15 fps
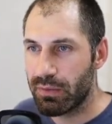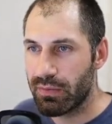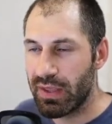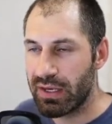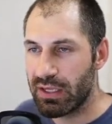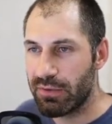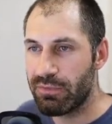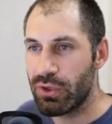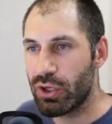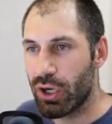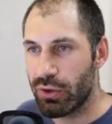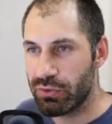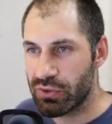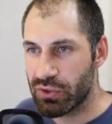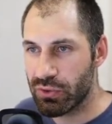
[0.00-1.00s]
then if you
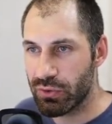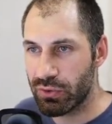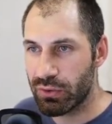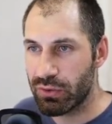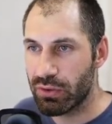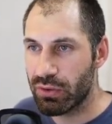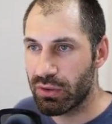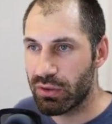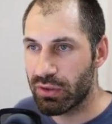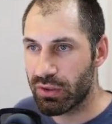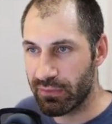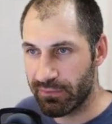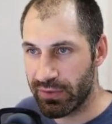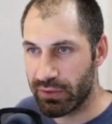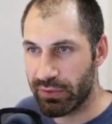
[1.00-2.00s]
go to
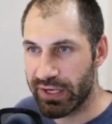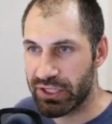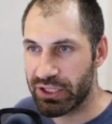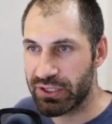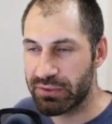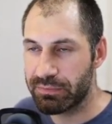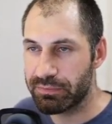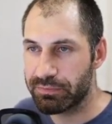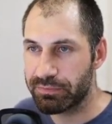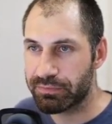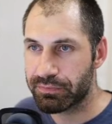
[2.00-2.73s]
configuration.